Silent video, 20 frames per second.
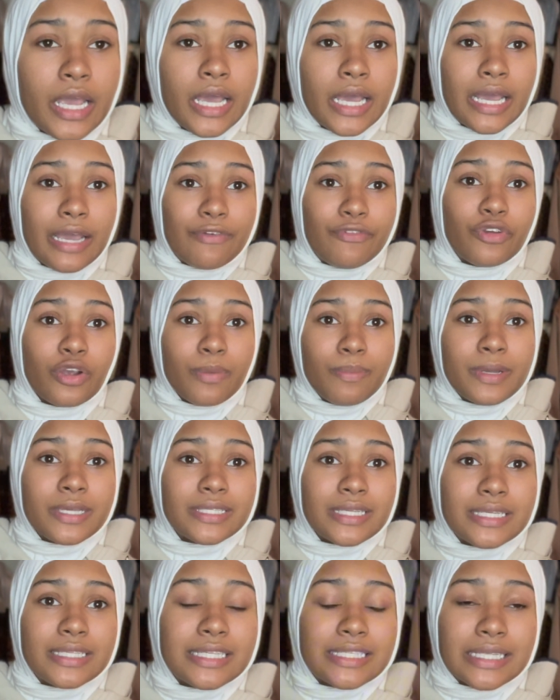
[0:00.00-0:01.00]
If your
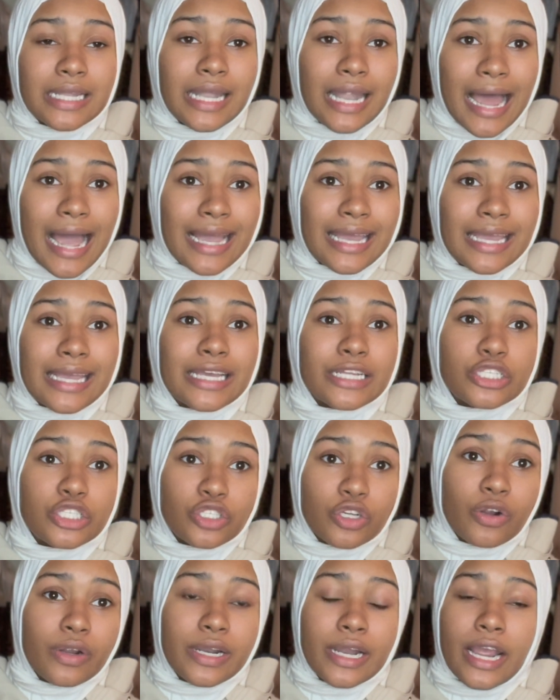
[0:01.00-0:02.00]
business is lacking in
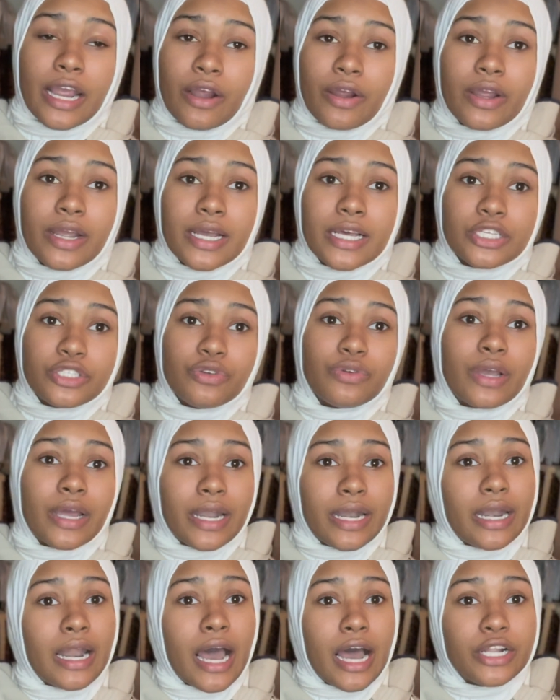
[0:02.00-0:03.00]
certain areas, you
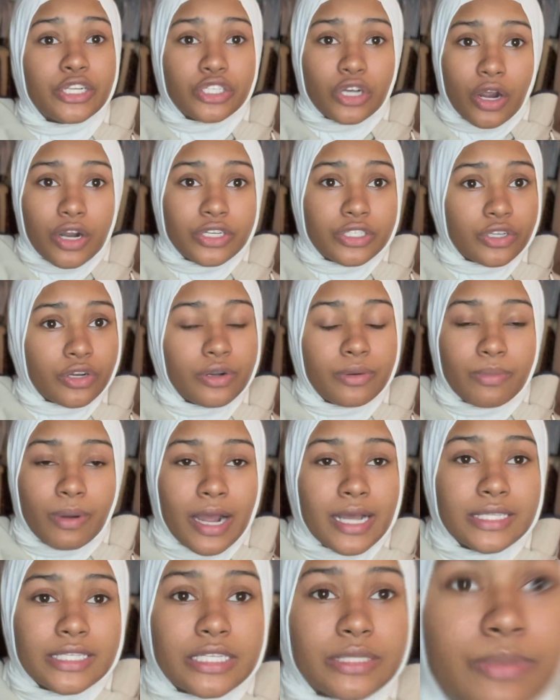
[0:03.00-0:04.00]
cannot charge certain prices.